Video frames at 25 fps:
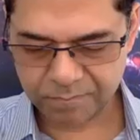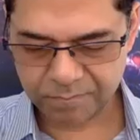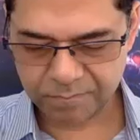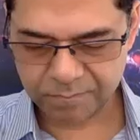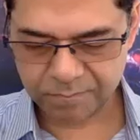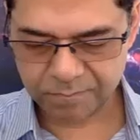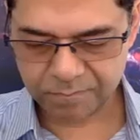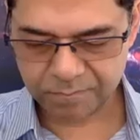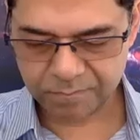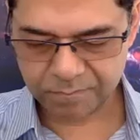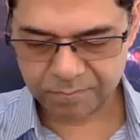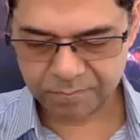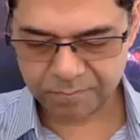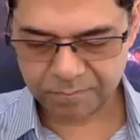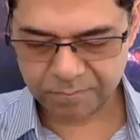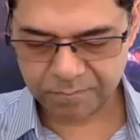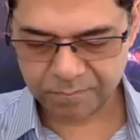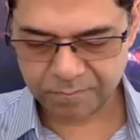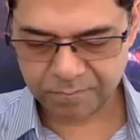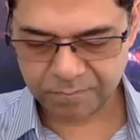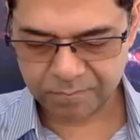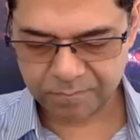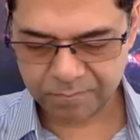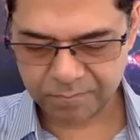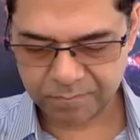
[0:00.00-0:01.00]

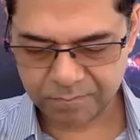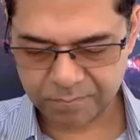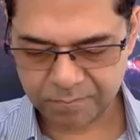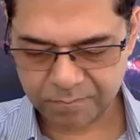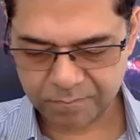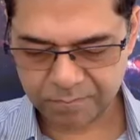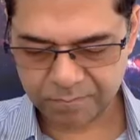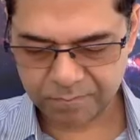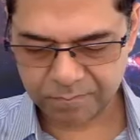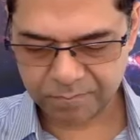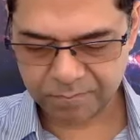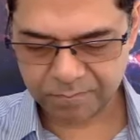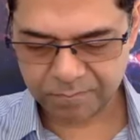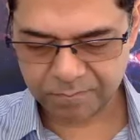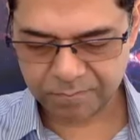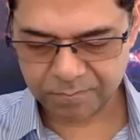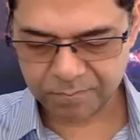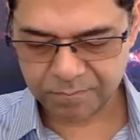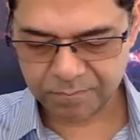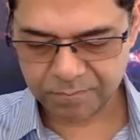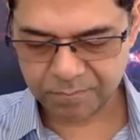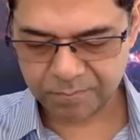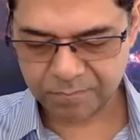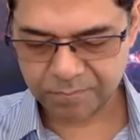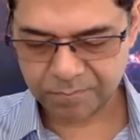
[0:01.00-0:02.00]

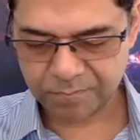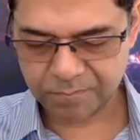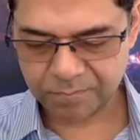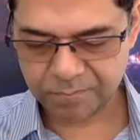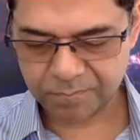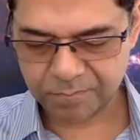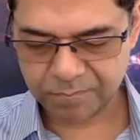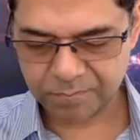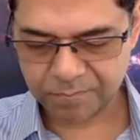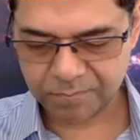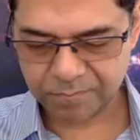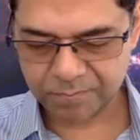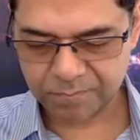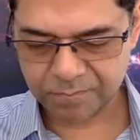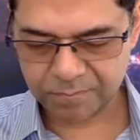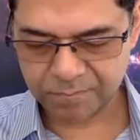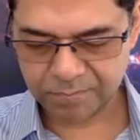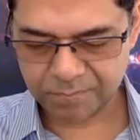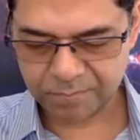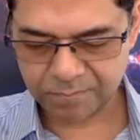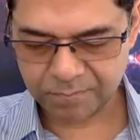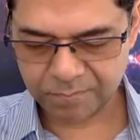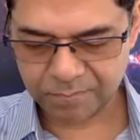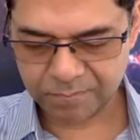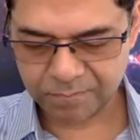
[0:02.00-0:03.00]

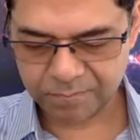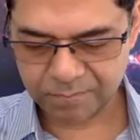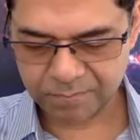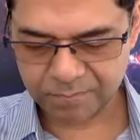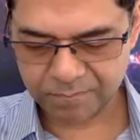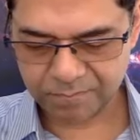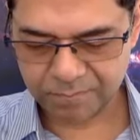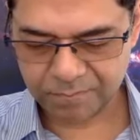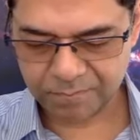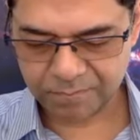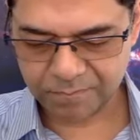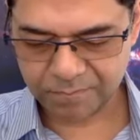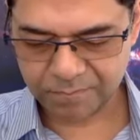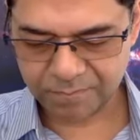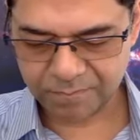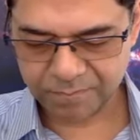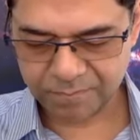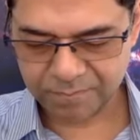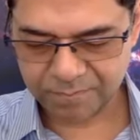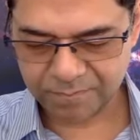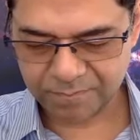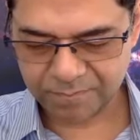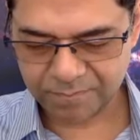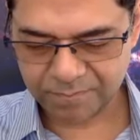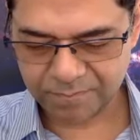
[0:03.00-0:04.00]

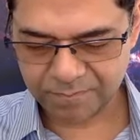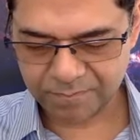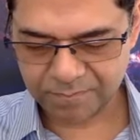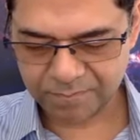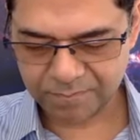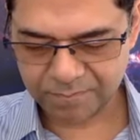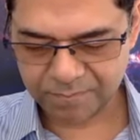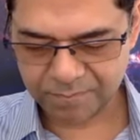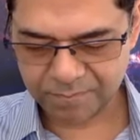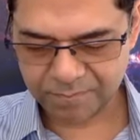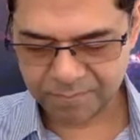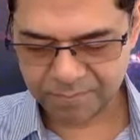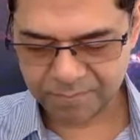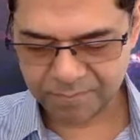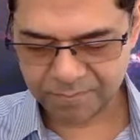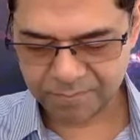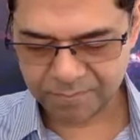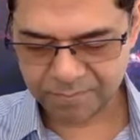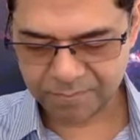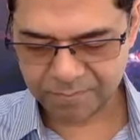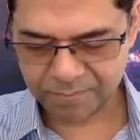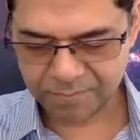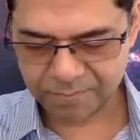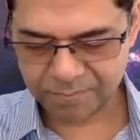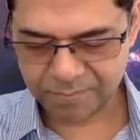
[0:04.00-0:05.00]

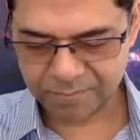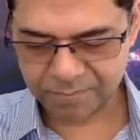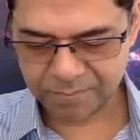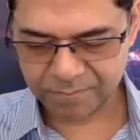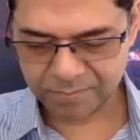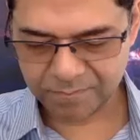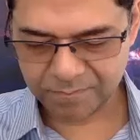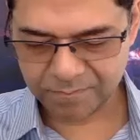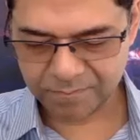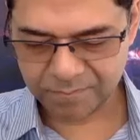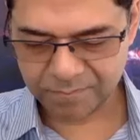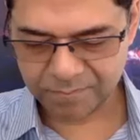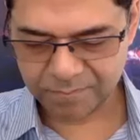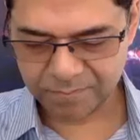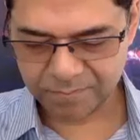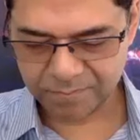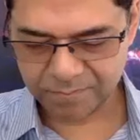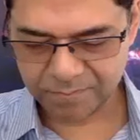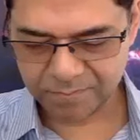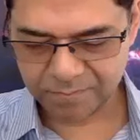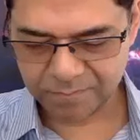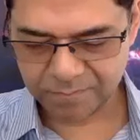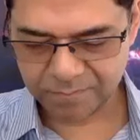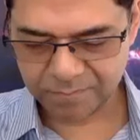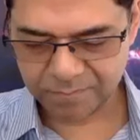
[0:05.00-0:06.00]

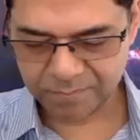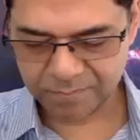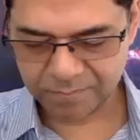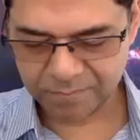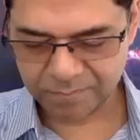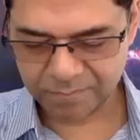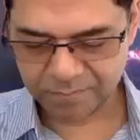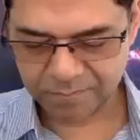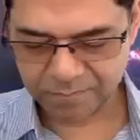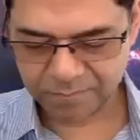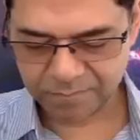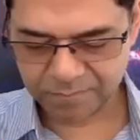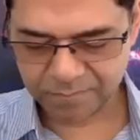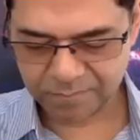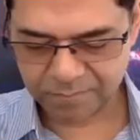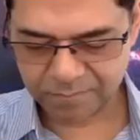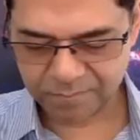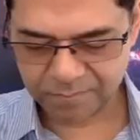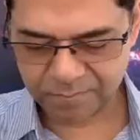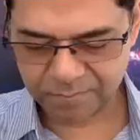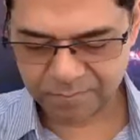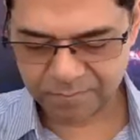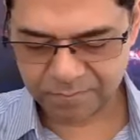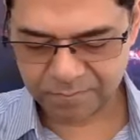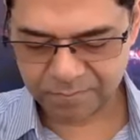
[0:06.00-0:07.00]

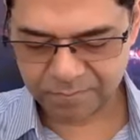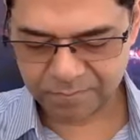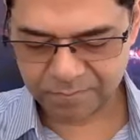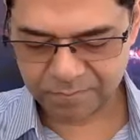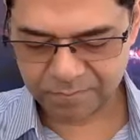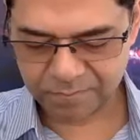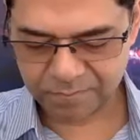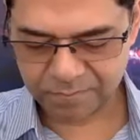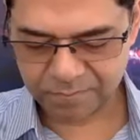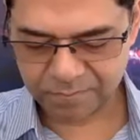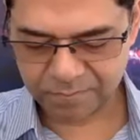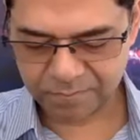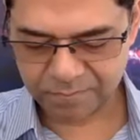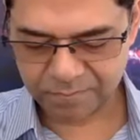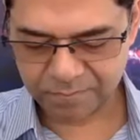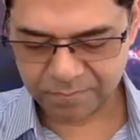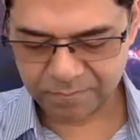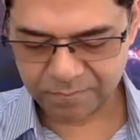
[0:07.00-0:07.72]
No one is speaking in this clip.